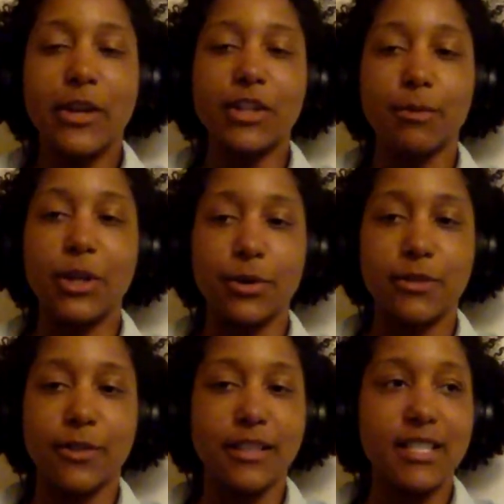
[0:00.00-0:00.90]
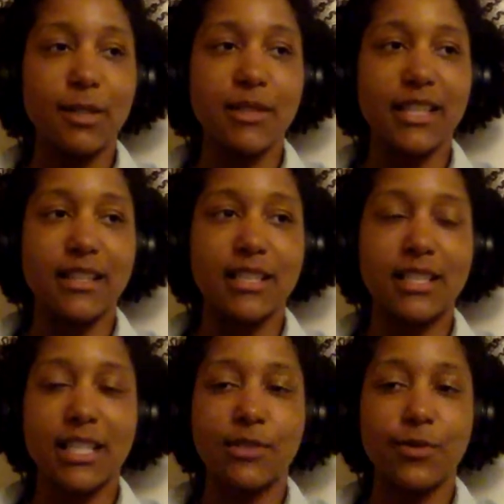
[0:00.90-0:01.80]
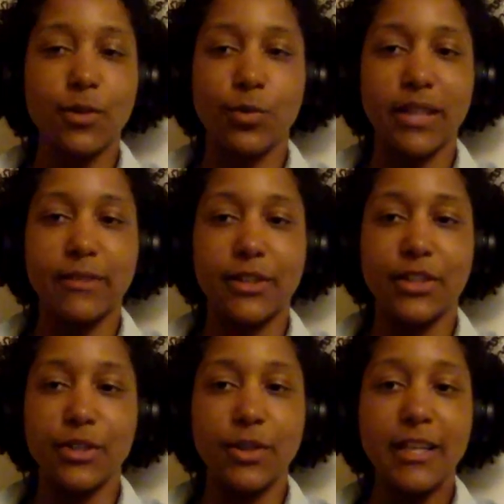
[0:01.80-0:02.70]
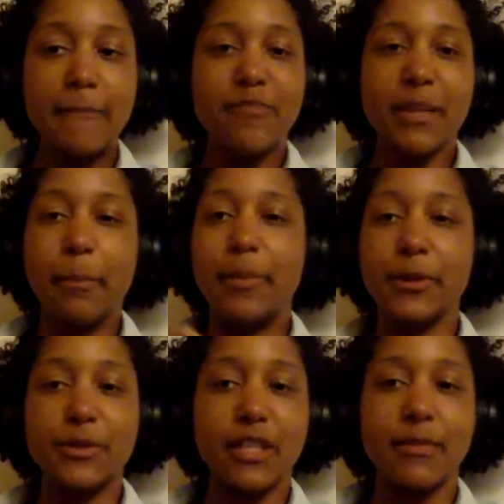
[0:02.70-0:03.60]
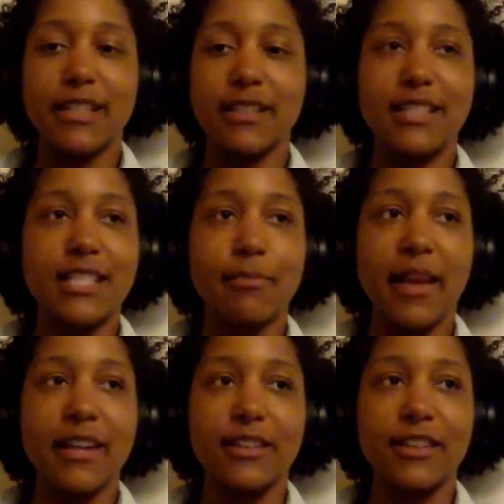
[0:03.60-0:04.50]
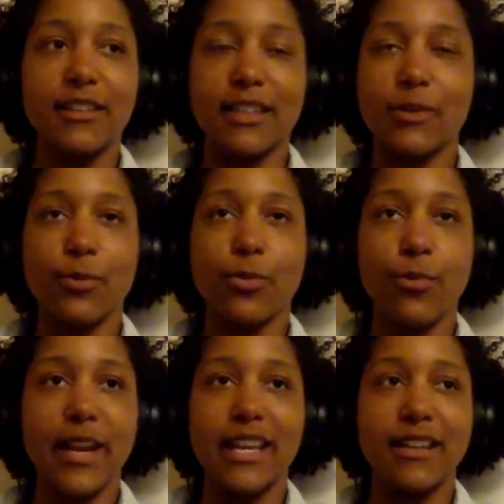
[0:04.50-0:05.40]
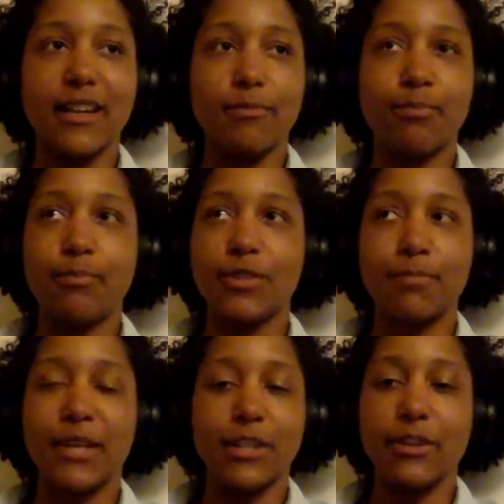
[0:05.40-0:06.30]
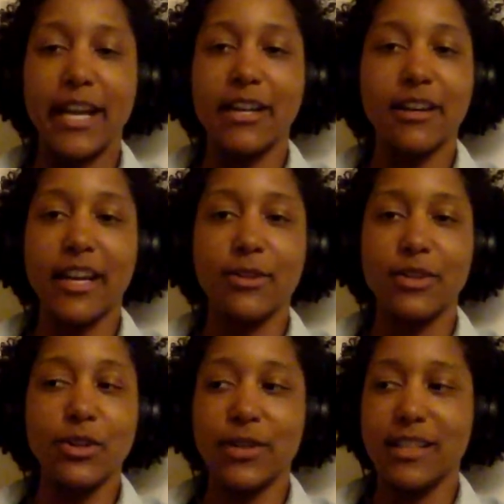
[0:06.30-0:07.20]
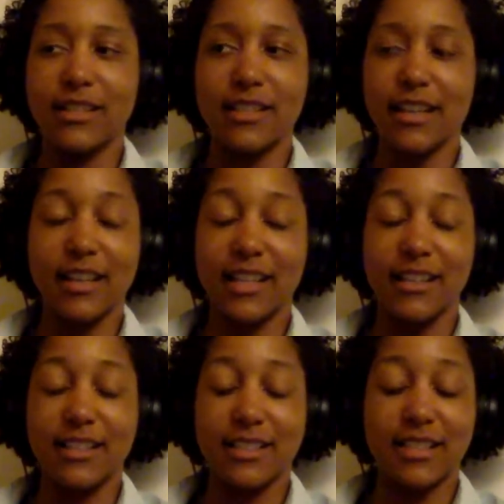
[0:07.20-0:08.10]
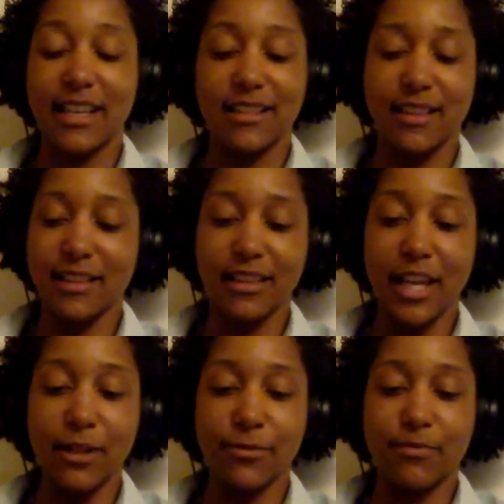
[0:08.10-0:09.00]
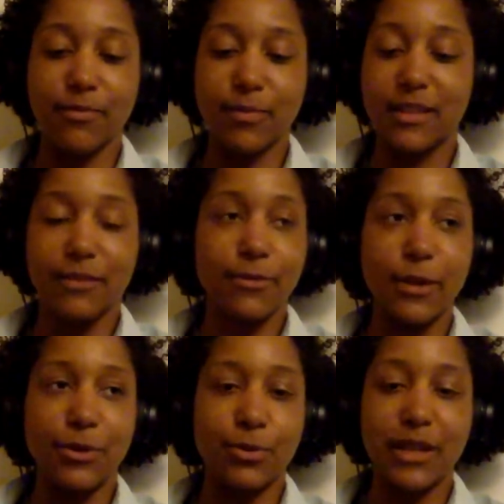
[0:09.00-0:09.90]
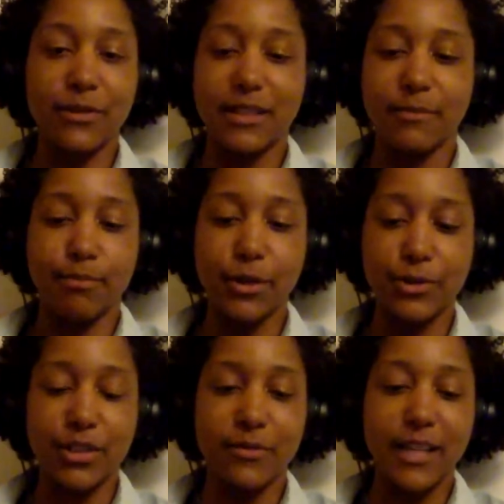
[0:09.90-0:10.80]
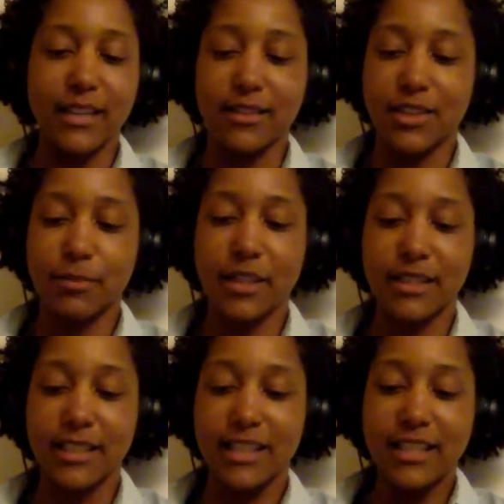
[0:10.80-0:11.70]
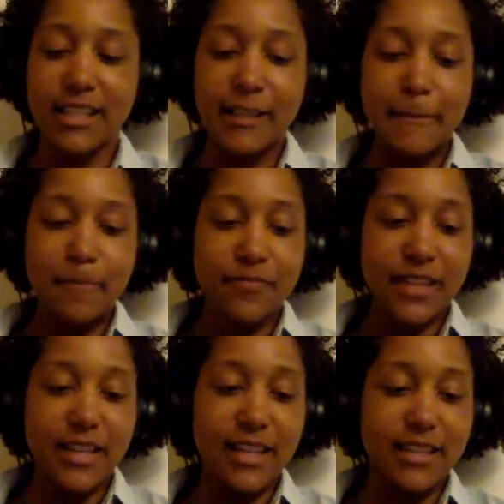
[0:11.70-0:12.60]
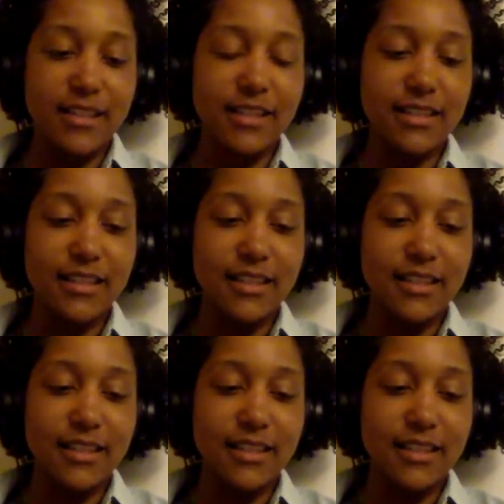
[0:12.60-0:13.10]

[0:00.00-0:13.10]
We called him Coach Fitness. He was like this 6 foot whatever dude built. I mean, this man like ran on just pure air. I don't know. He just had life flowing through every bulging vein on his body. And